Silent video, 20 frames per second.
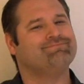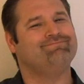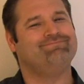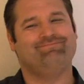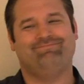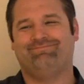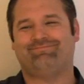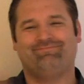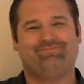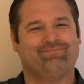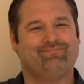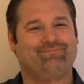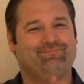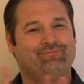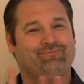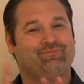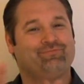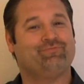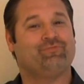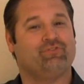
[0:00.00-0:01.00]
You can go to
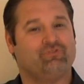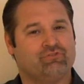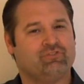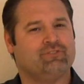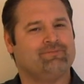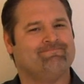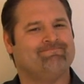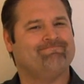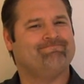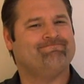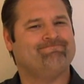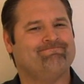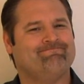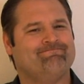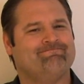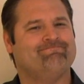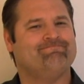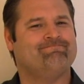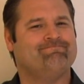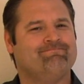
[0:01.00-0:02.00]
workshops to
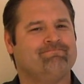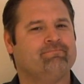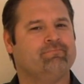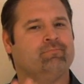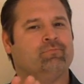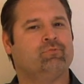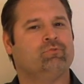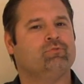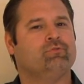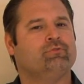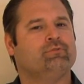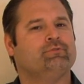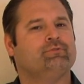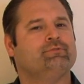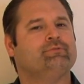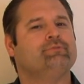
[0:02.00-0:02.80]
increase your skills.